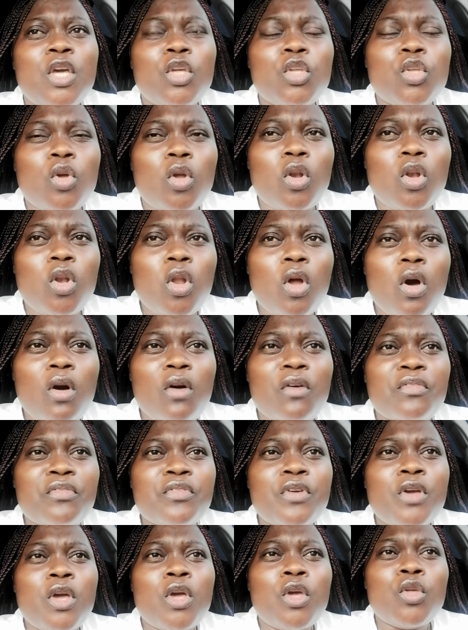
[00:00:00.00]
Your love,
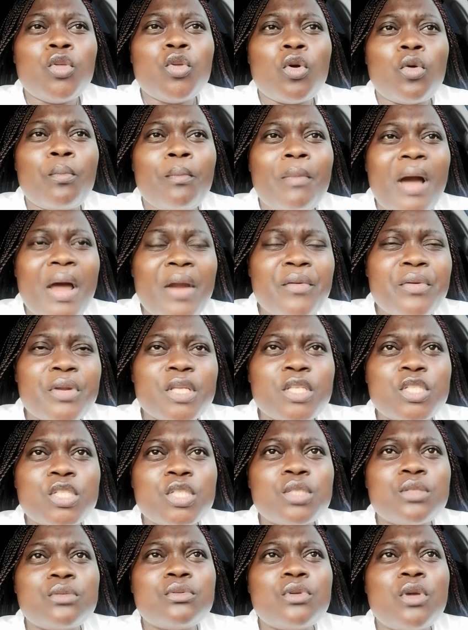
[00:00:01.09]
your
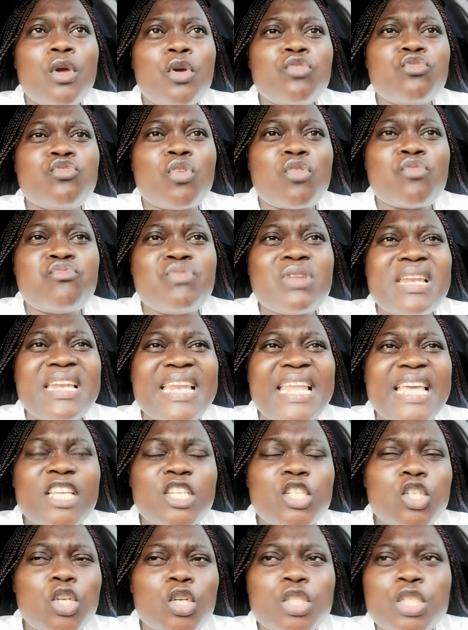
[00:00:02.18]
marriage, your
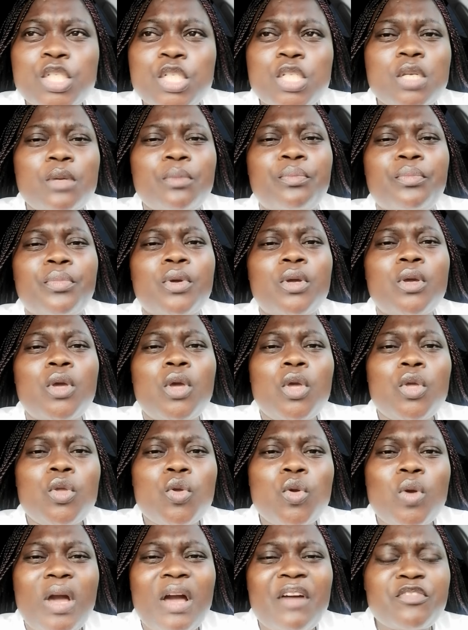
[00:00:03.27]
relationship.
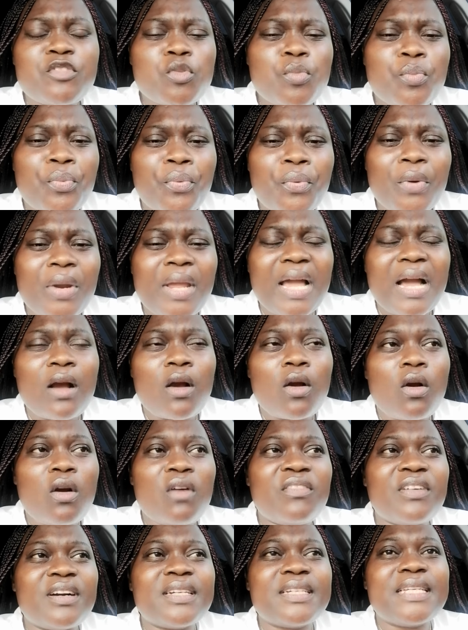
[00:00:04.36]
You have to pray and
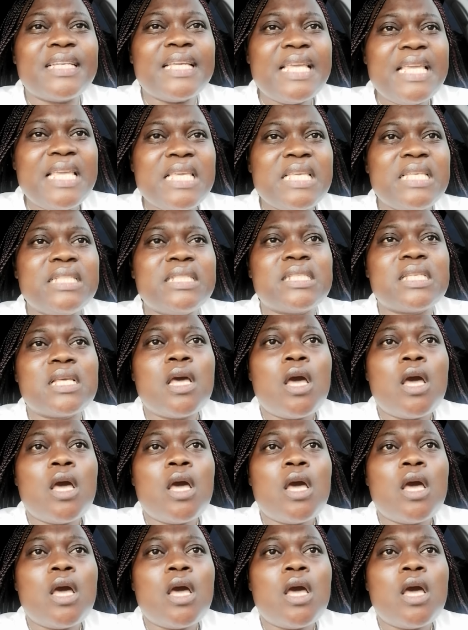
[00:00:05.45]
cover it